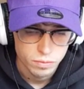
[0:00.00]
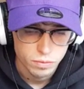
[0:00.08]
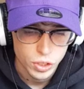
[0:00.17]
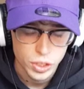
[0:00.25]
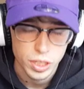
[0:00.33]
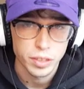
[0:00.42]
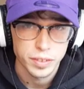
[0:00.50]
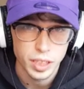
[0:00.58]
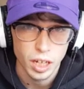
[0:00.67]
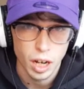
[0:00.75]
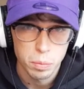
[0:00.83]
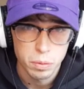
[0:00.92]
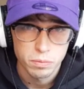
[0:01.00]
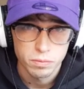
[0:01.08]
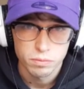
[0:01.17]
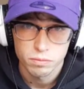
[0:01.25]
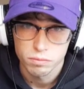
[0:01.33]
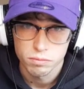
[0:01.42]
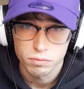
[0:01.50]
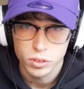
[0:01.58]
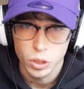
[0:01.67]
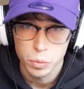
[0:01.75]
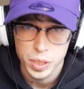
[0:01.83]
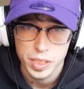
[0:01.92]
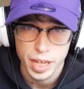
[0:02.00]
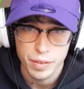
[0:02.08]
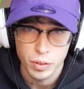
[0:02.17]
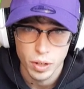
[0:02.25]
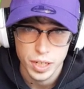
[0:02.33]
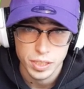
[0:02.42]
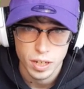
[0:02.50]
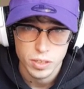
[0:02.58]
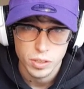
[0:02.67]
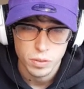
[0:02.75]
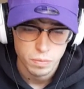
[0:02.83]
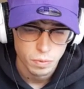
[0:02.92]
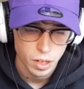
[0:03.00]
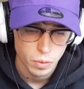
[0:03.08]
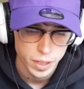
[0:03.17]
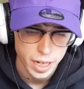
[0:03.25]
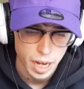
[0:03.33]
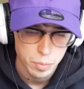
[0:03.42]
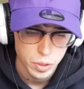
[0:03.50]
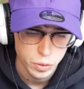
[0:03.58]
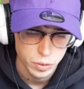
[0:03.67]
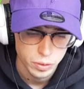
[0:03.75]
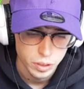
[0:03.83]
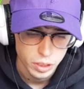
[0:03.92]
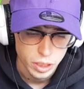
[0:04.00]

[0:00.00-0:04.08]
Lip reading: She's got D-Hop, could be a saving grace also, along with Cam Newton.